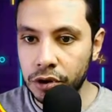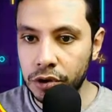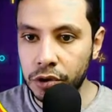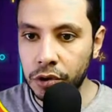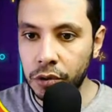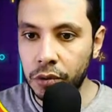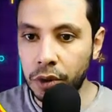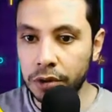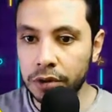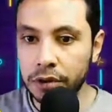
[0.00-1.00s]
you
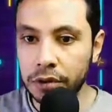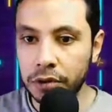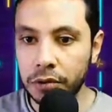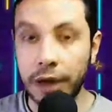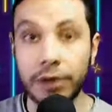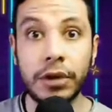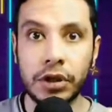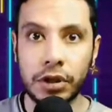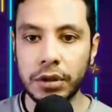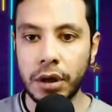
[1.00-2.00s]
want to arrange
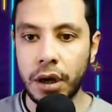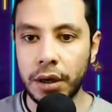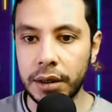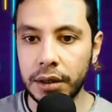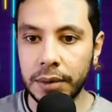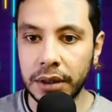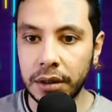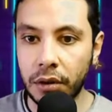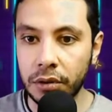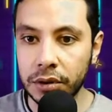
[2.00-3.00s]
it depending
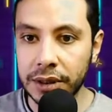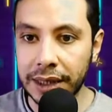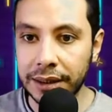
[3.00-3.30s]
on the